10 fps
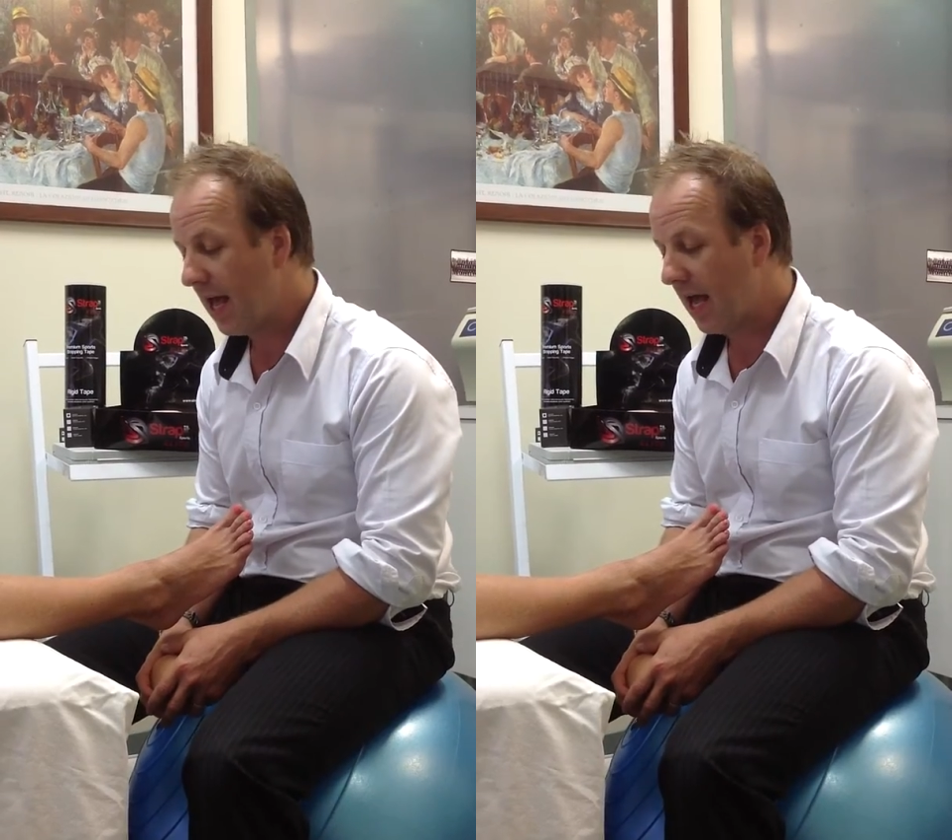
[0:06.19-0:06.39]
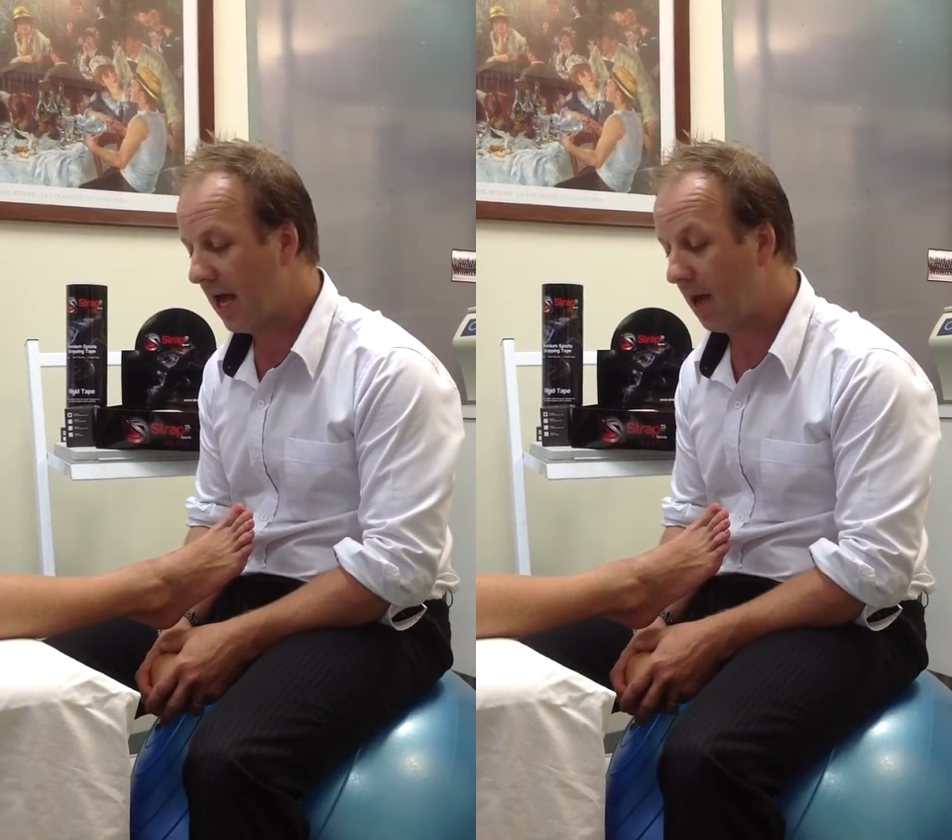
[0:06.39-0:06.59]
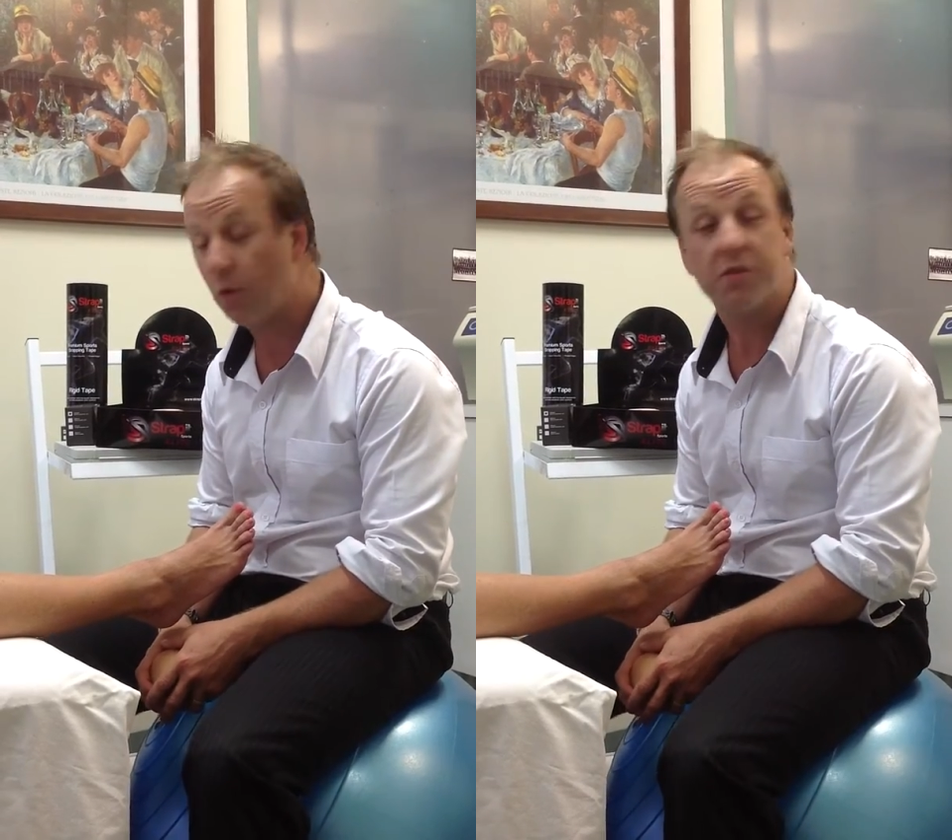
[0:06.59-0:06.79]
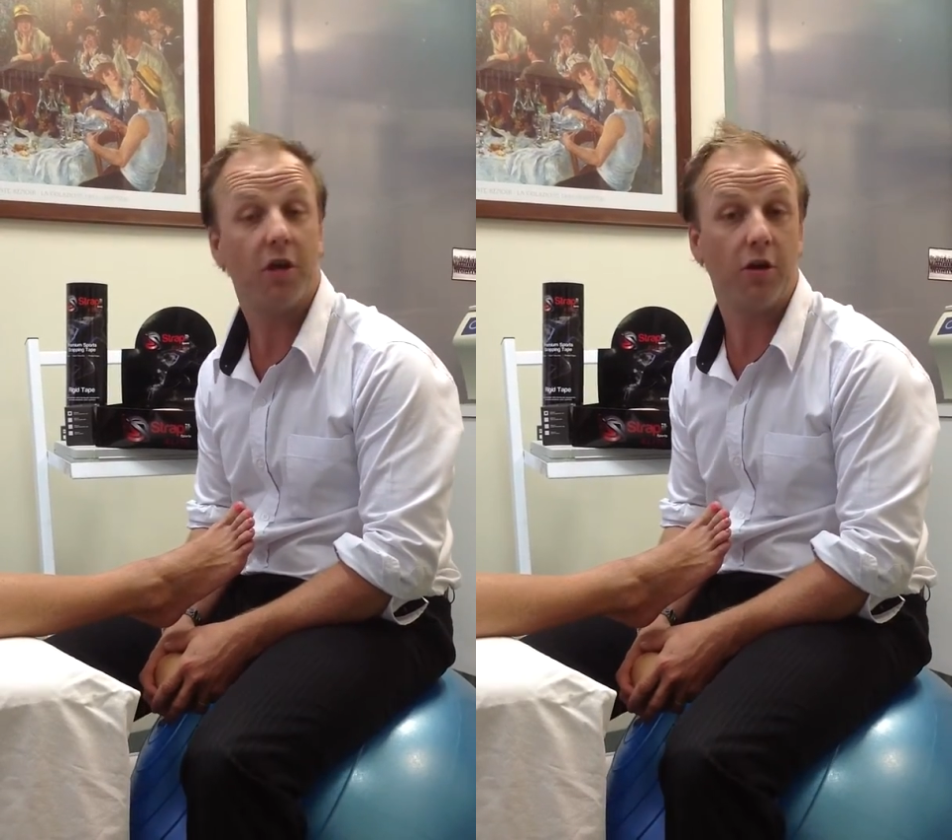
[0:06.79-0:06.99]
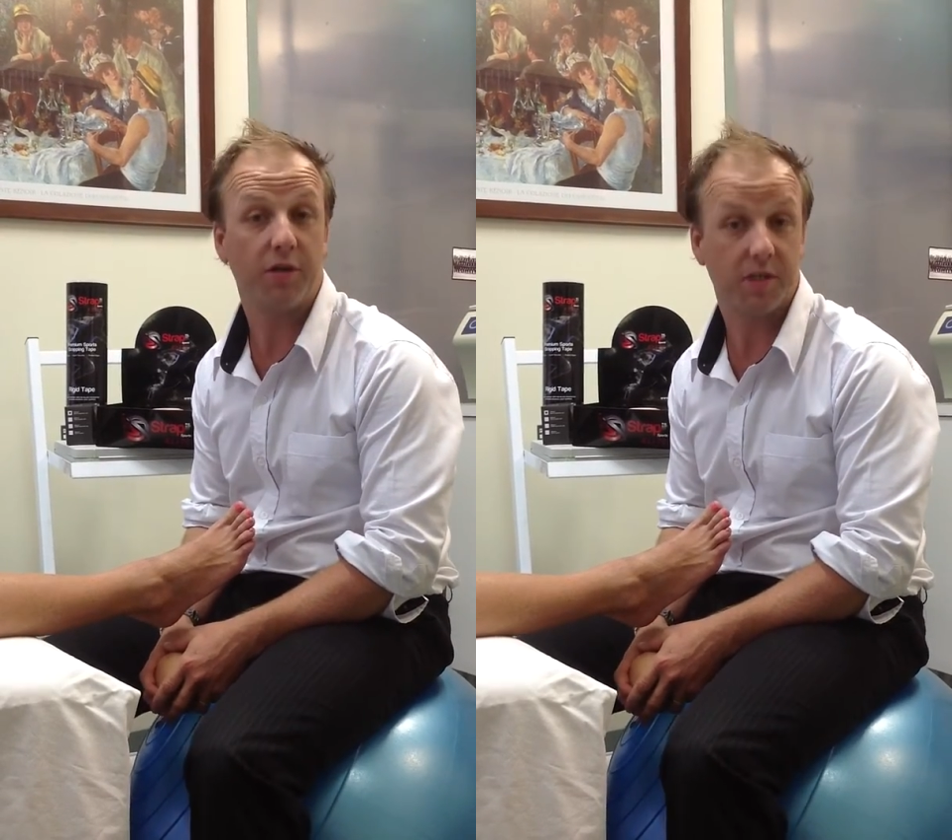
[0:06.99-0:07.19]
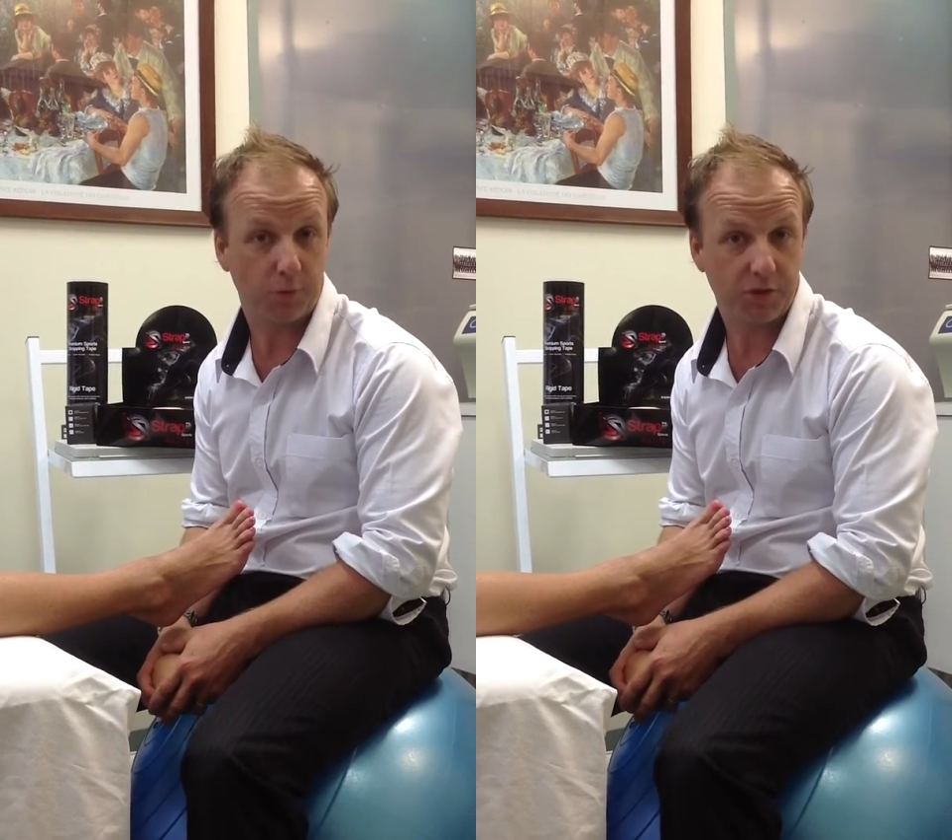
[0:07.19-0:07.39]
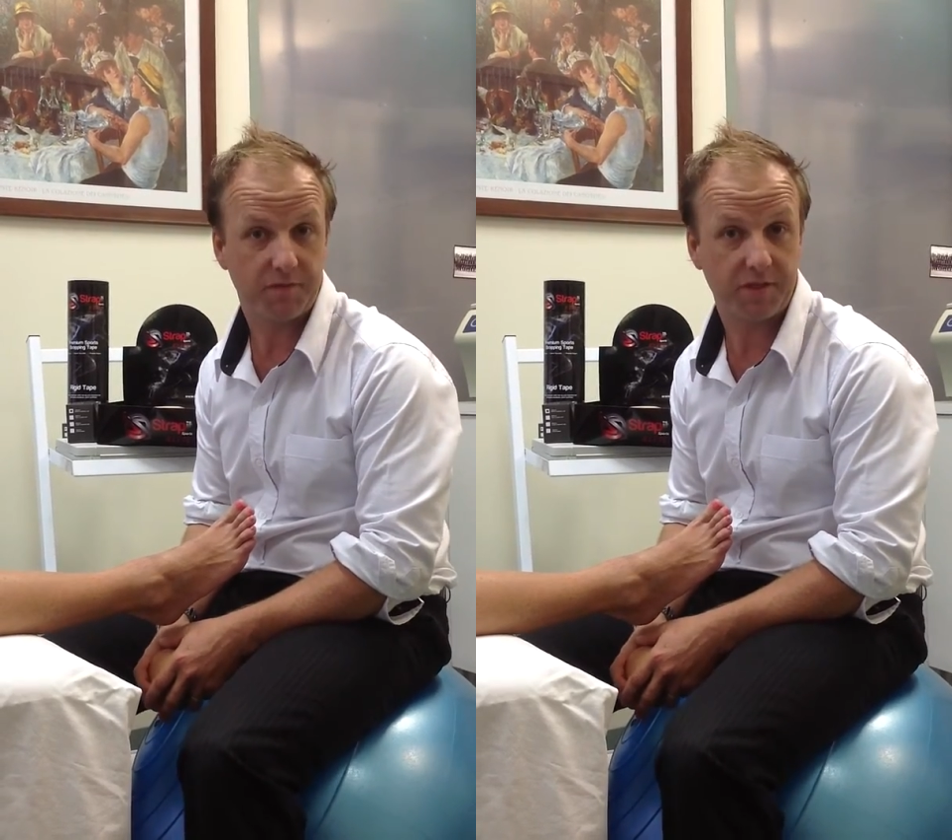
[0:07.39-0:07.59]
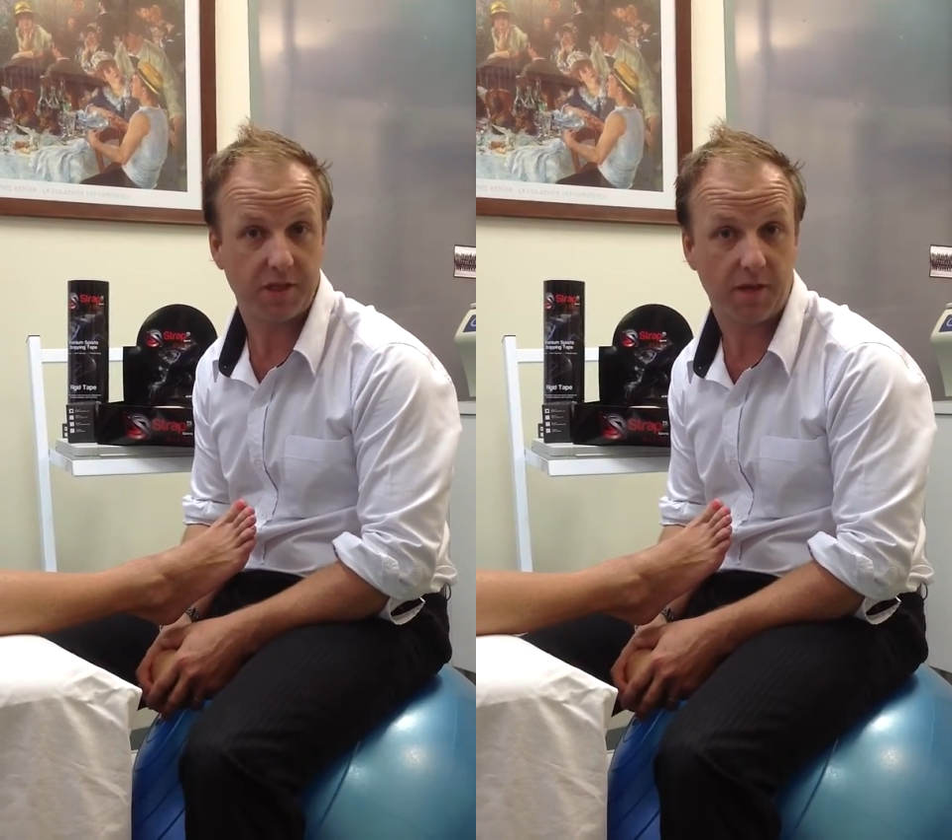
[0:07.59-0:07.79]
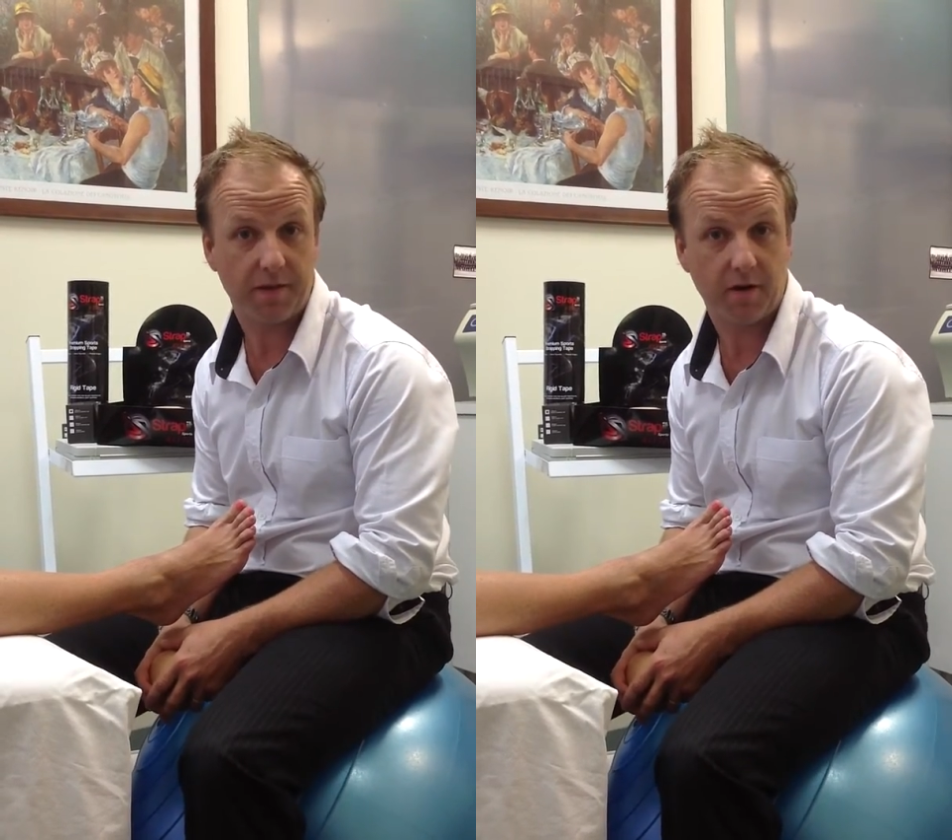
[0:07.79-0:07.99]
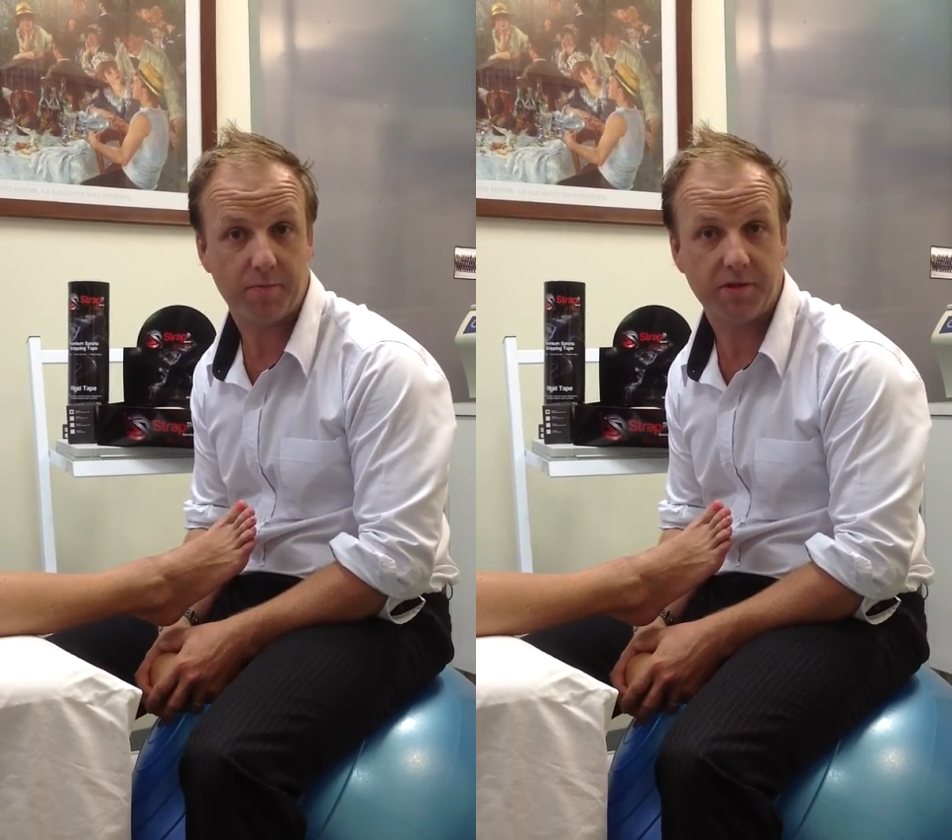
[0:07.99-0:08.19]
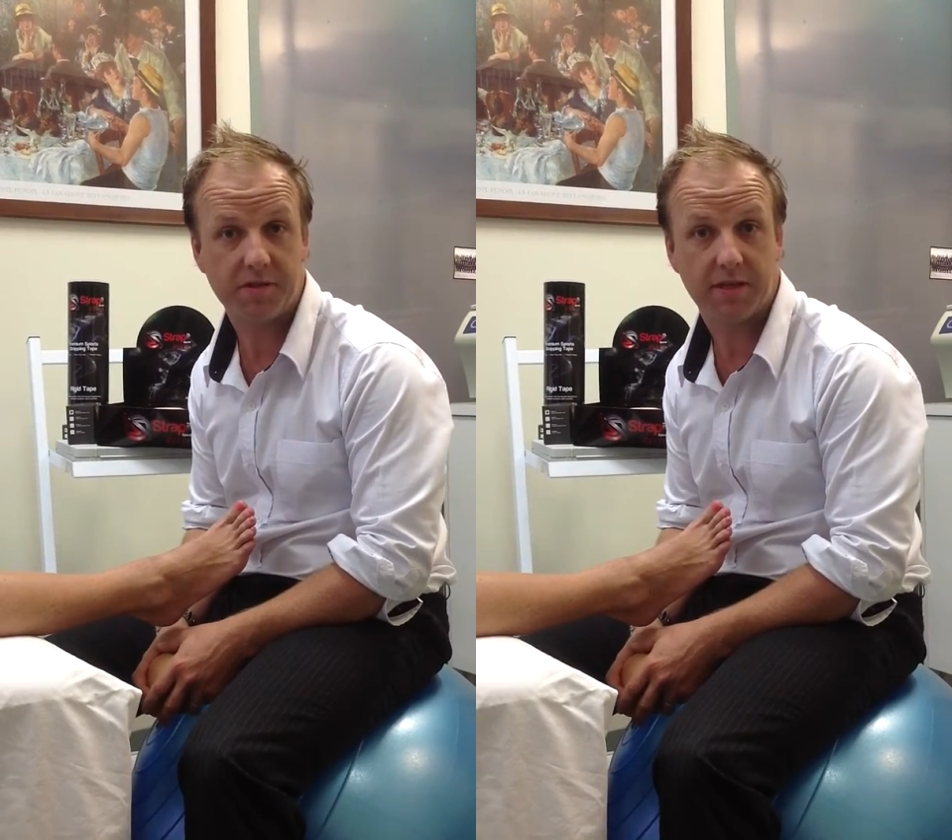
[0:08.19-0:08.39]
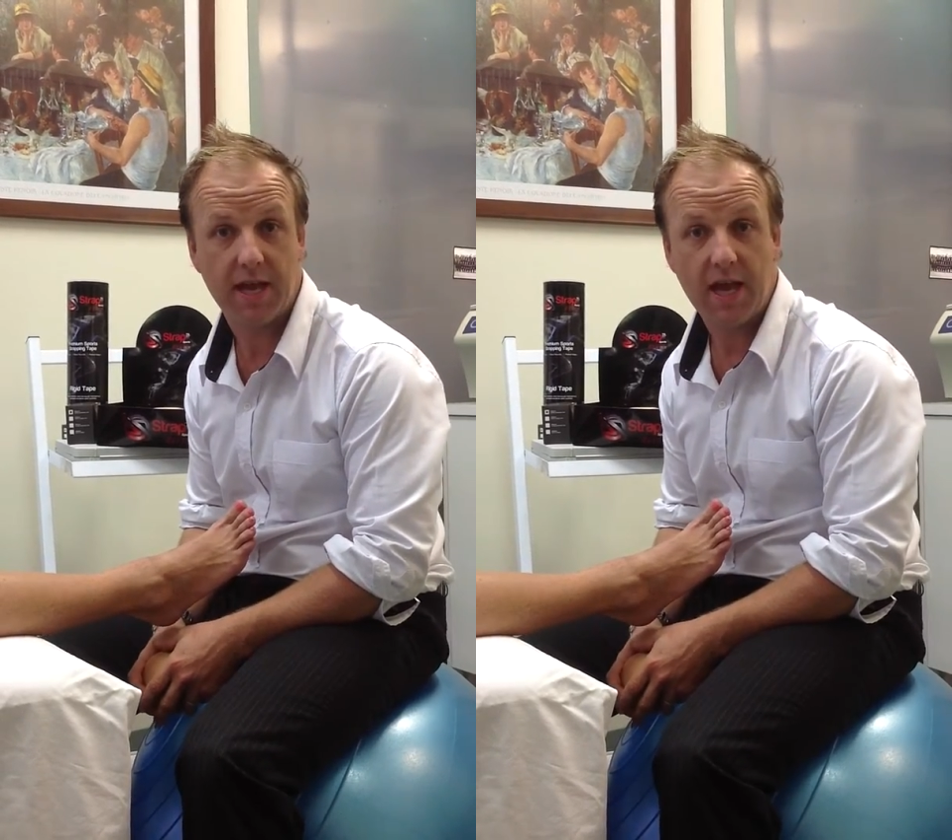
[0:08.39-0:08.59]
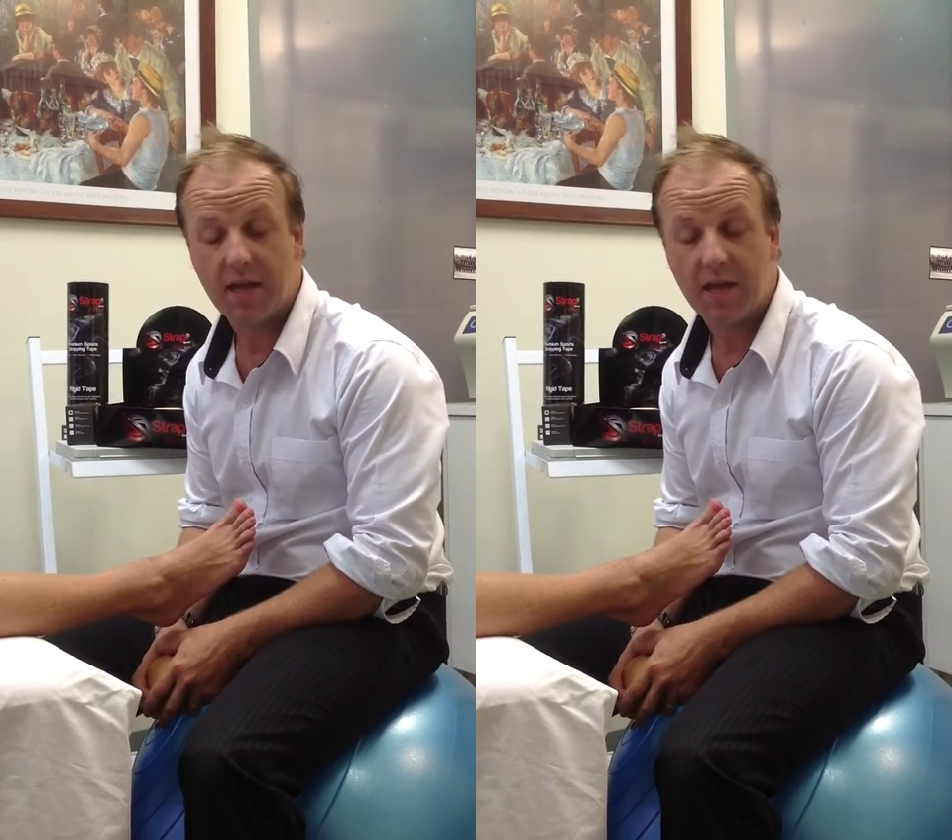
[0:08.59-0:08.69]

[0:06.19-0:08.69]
I'm also a sports physiotherapist,